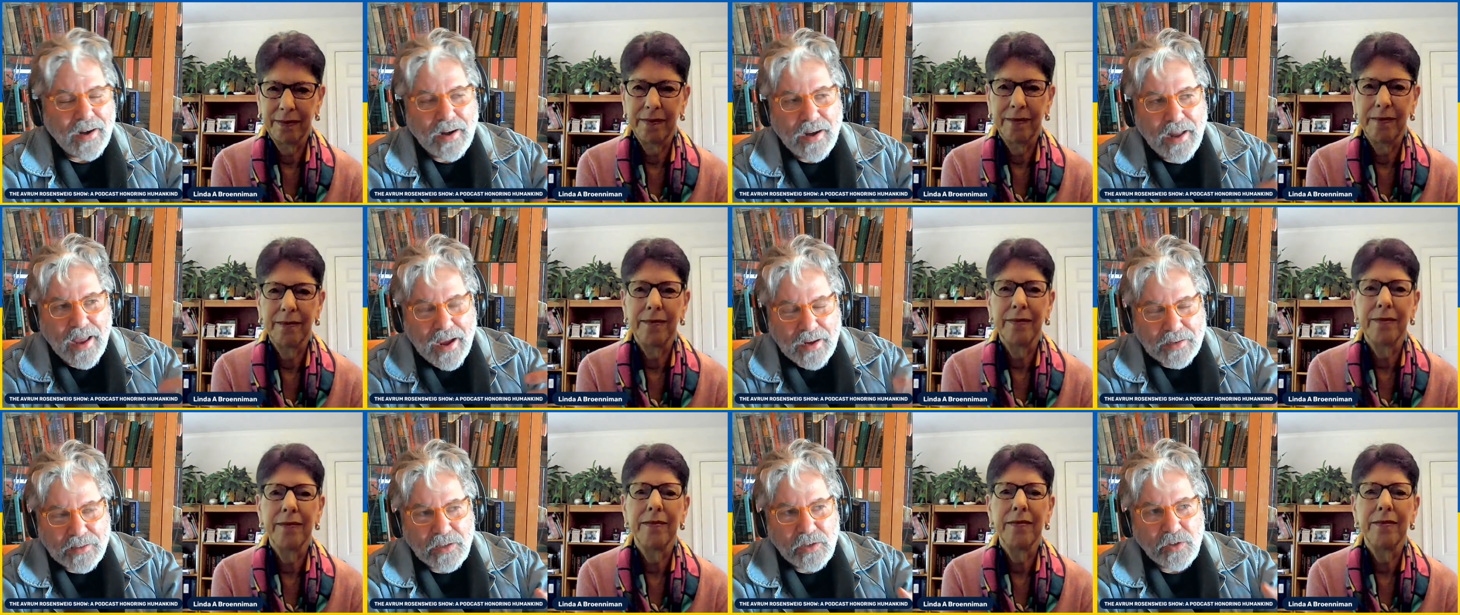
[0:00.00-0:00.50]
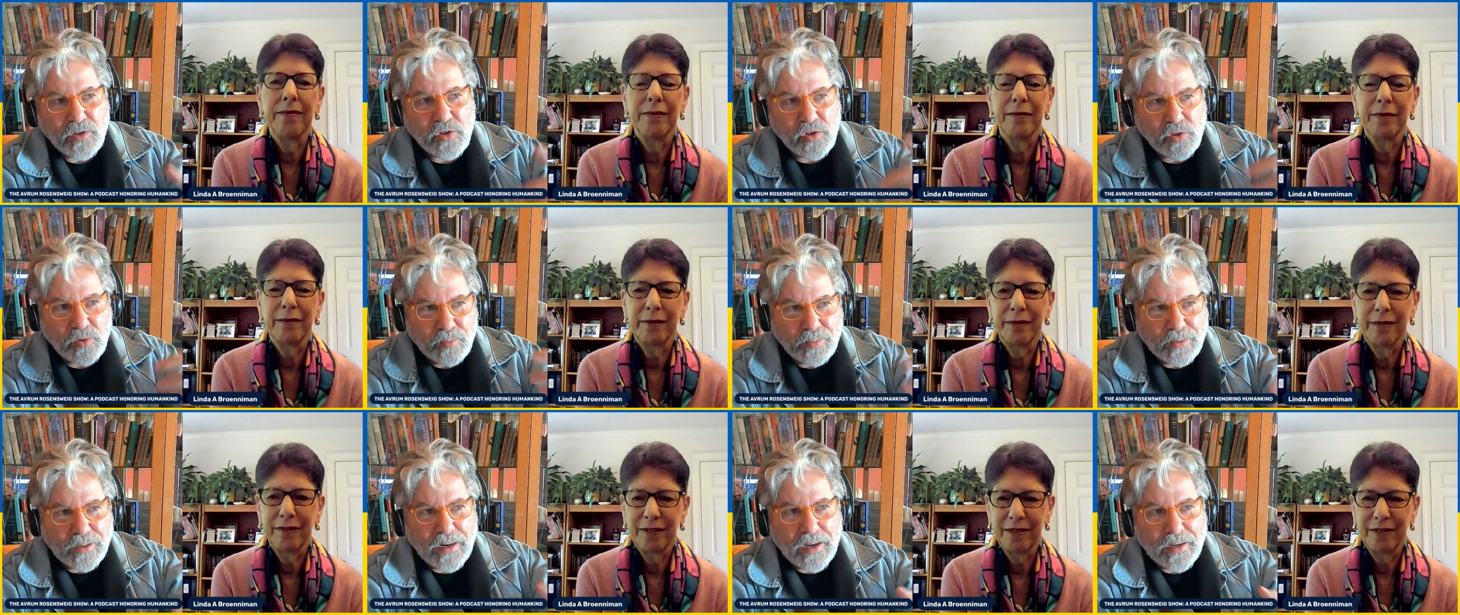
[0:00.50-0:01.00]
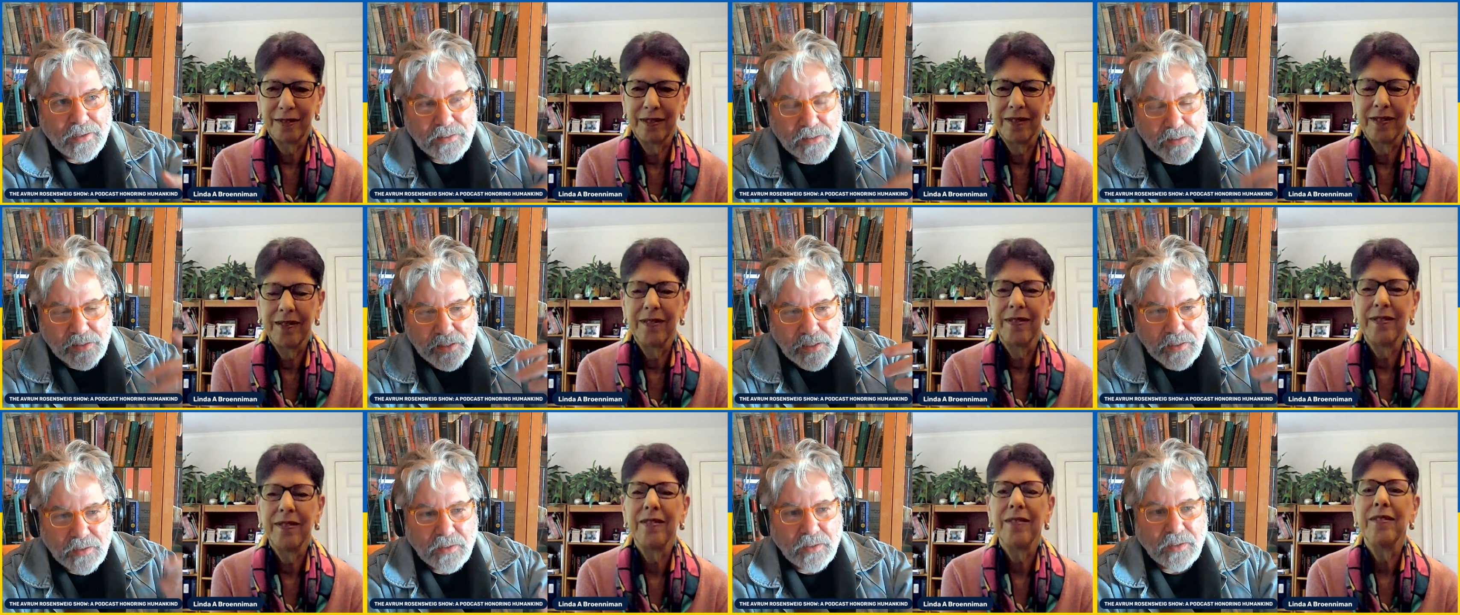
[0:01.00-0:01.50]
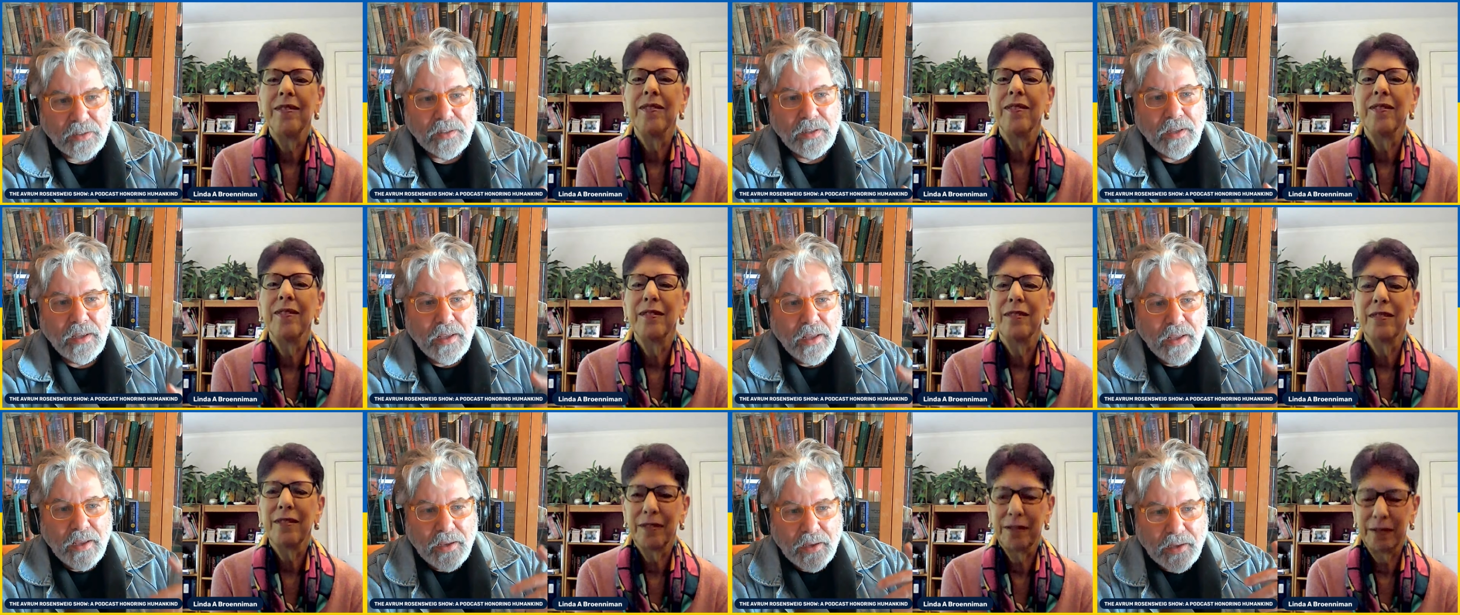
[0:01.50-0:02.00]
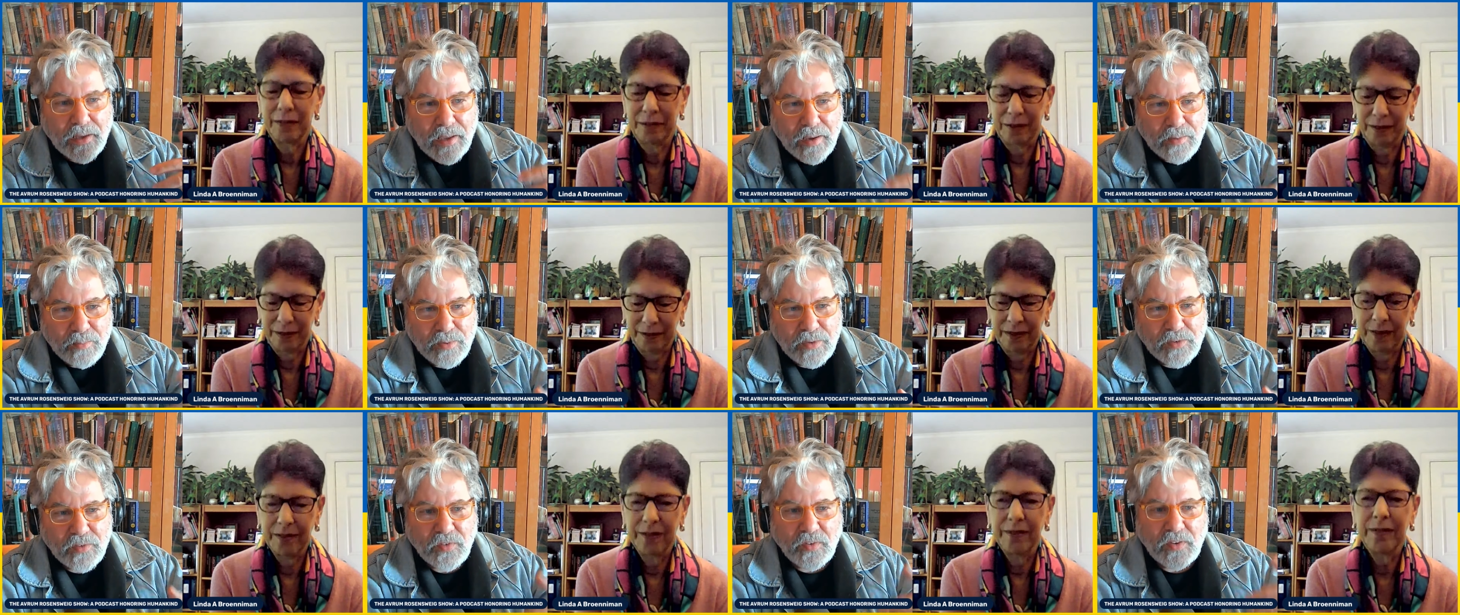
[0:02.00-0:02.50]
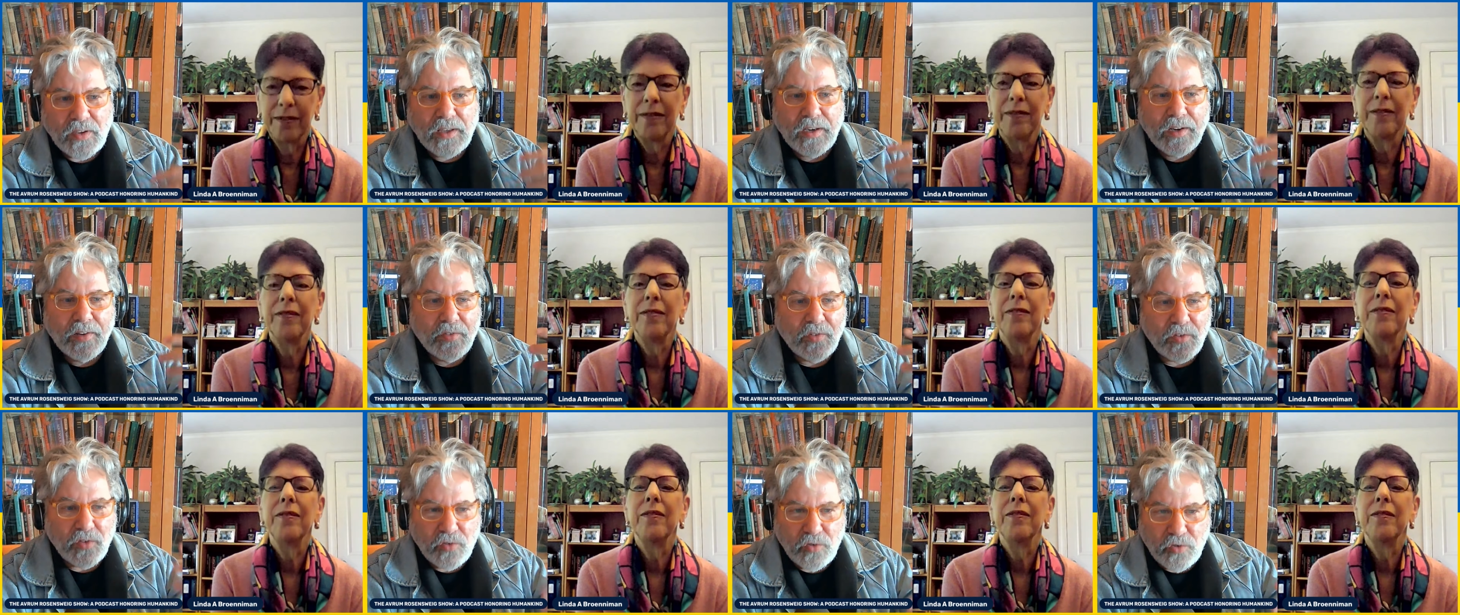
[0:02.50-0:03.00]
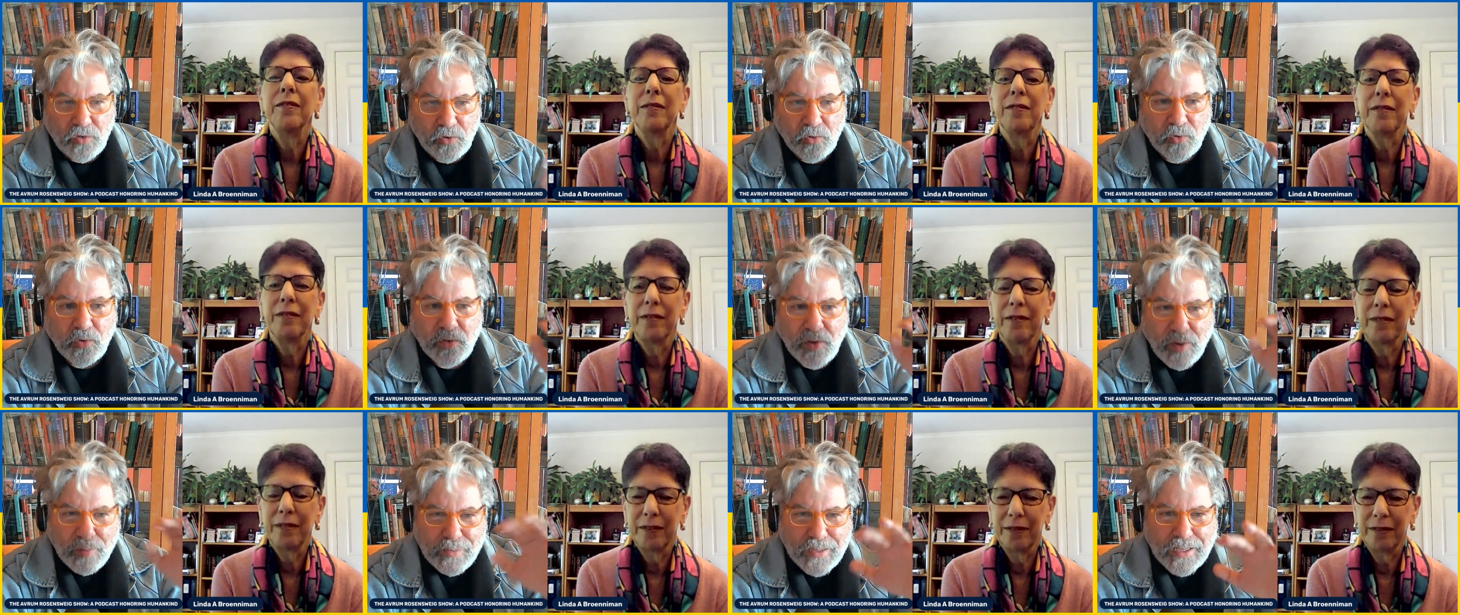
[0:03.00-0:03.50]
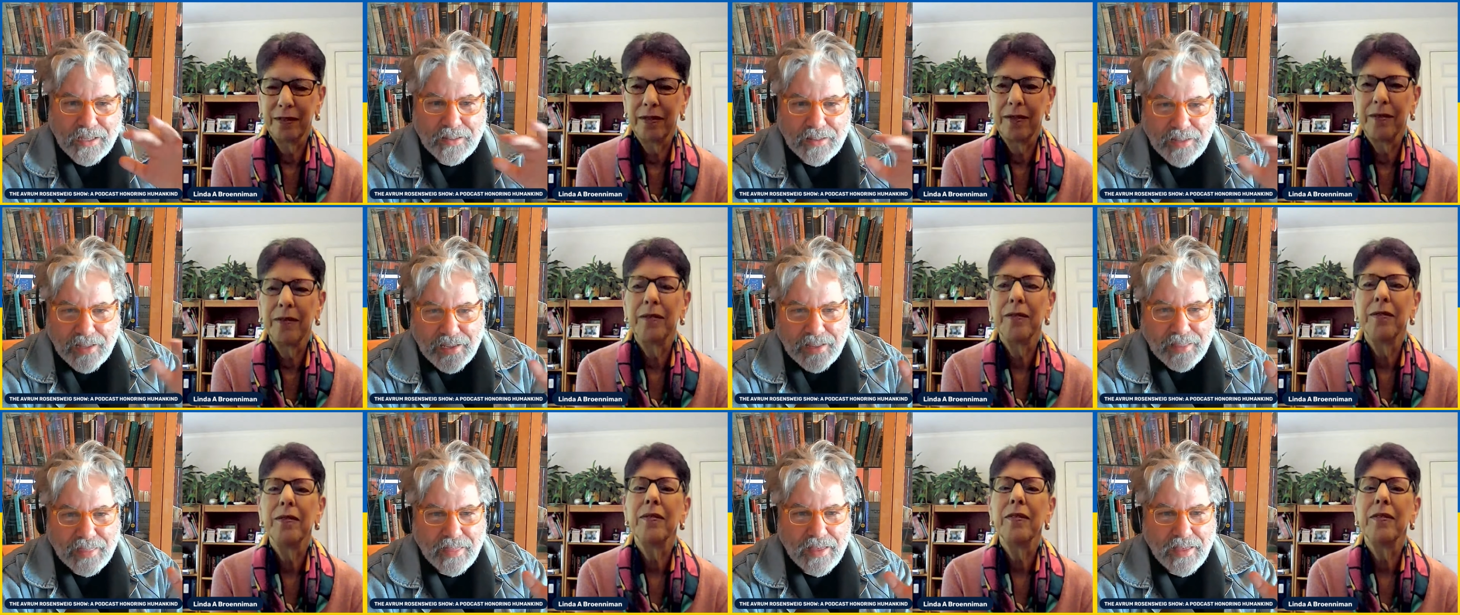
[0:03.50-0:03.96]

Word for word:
Speaker 1: an acting Jew, but I still can be seen as a Jew, something like